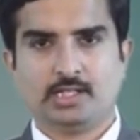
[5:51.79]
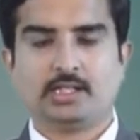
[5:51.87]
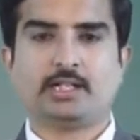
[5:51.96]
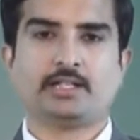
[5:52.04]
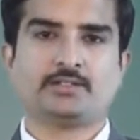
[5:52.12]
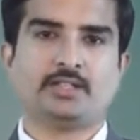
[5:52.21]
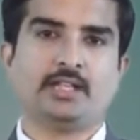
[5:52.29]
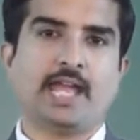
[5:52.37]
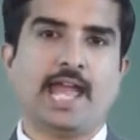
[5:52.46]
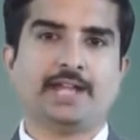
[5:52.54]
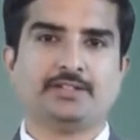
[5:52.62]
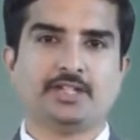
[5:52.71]
Let us see
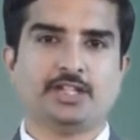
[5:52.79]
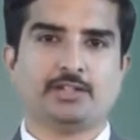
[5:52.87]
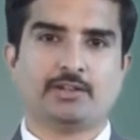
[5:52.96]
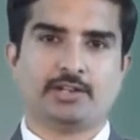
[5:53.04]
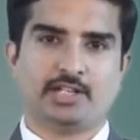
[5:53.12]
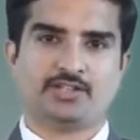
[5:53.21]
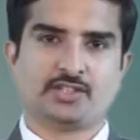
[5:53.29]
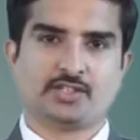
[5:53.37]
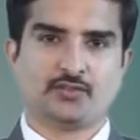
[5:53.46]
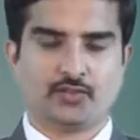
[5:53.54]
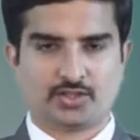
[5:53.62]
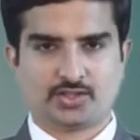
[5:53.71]
the anterior
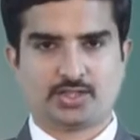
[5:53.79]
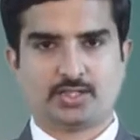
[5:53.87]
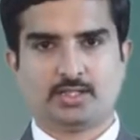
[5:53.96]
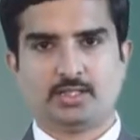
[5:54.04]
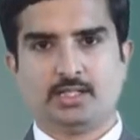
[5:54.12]
relations first.